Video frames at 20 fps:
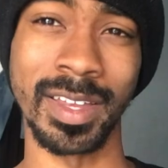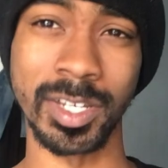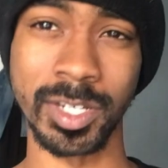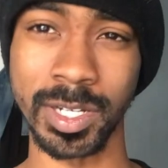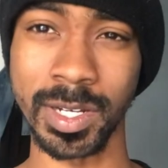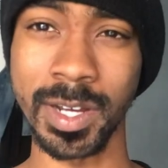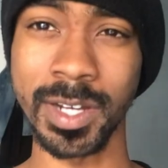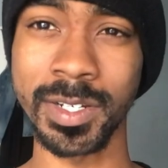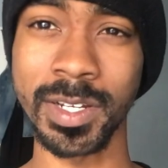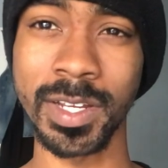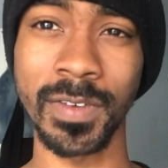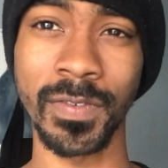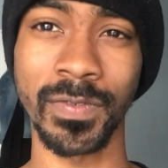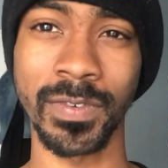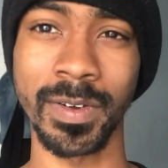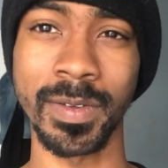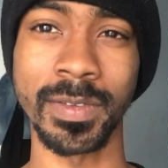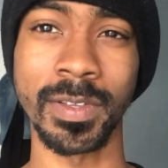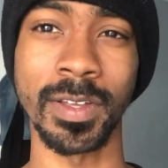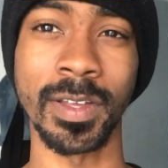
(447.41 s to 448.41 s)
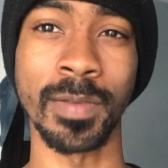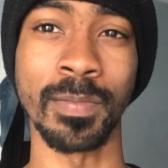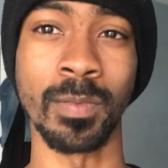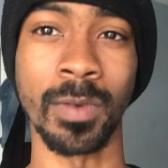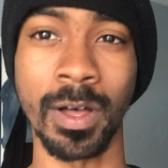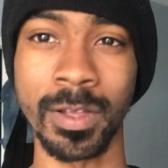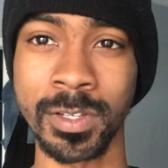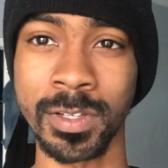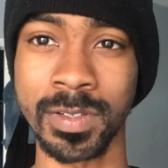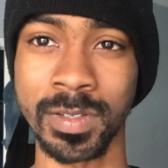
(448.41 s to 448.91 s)
Judging from the
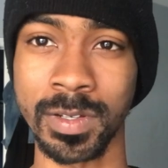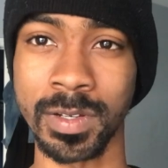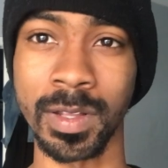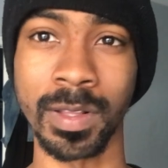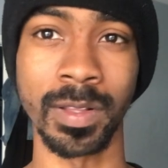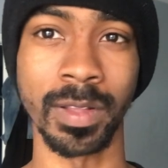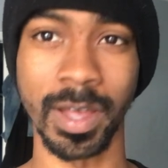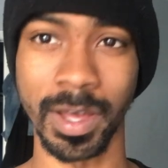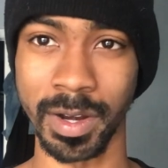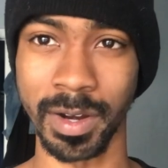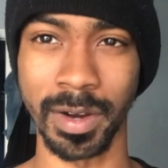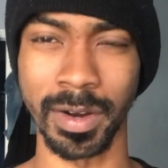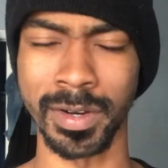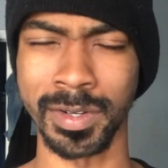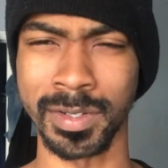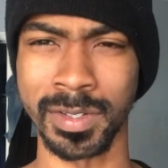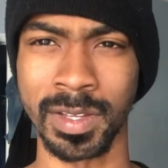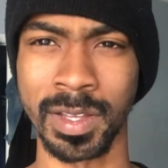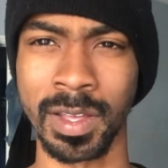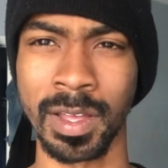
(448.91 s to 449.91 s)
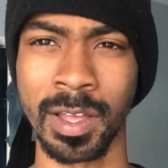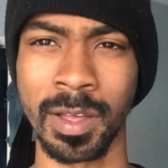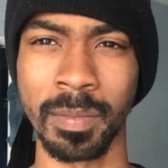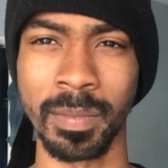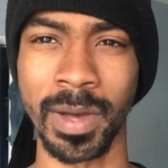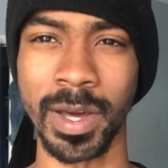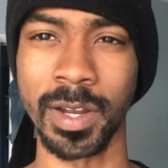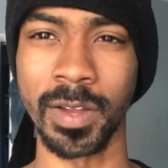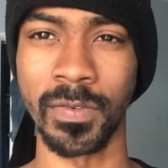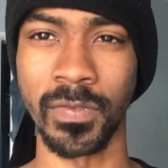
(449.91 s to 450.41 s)
multitude of letters
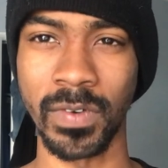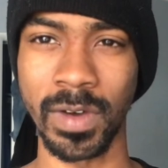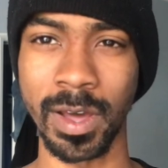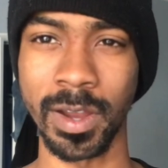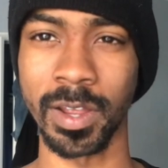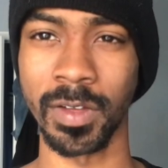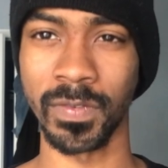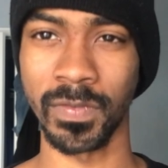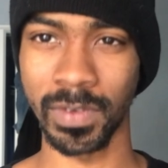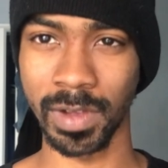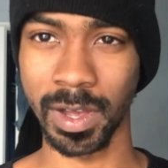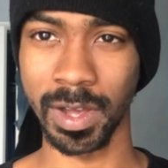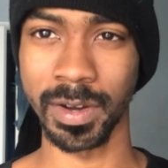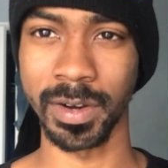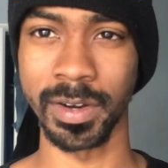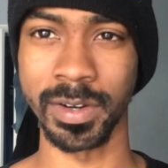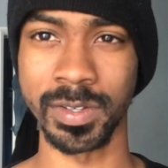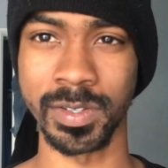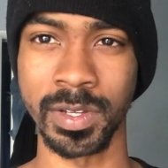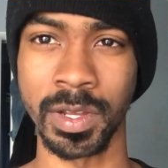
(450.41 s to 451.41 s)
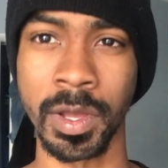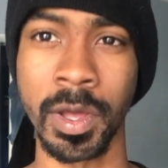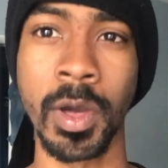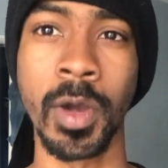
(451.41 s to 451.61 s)
by the founding fathers